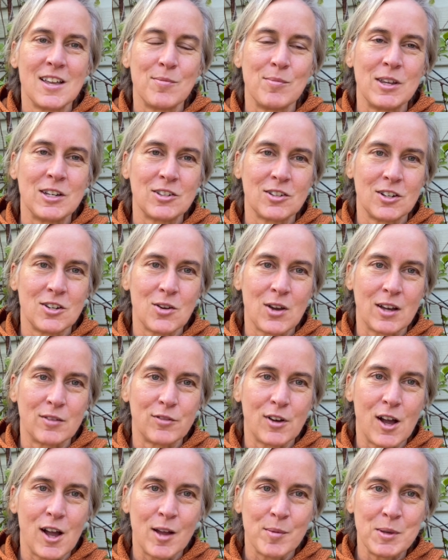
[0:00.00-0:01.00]
Make sure you have
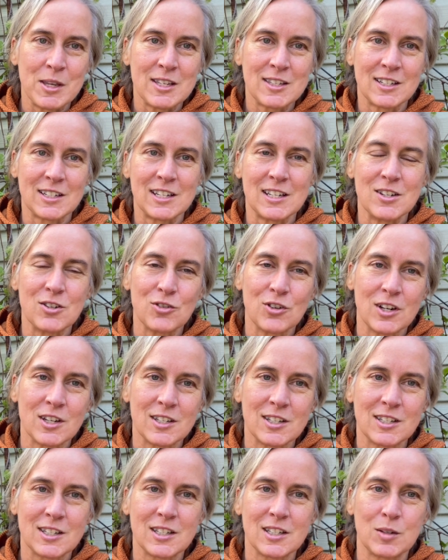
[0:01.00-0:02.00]
hobbies and
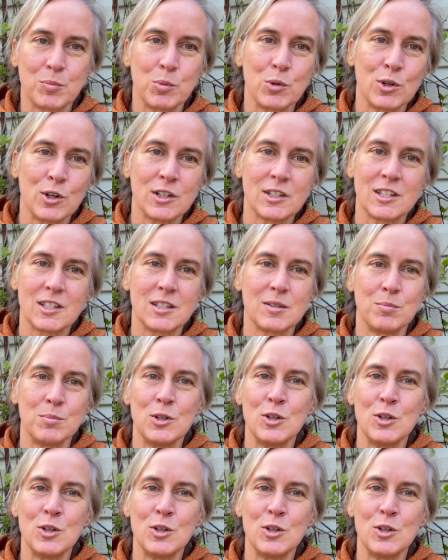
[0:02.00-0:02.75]
interests, sports,